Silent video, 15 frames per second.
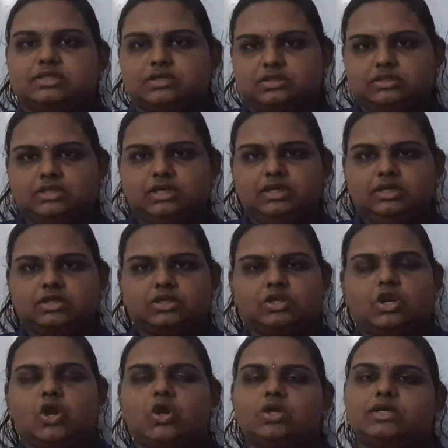the
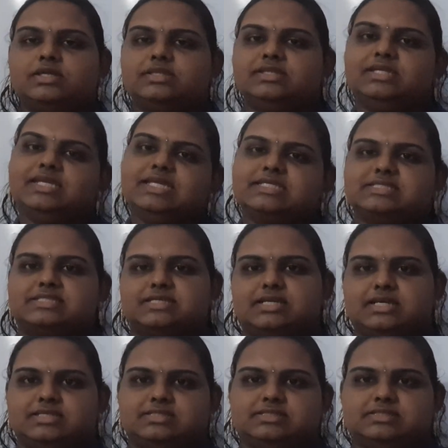clock in the next
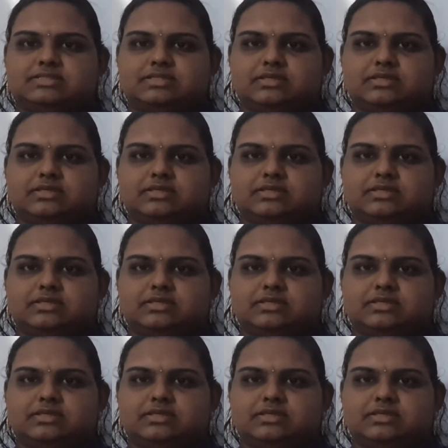class.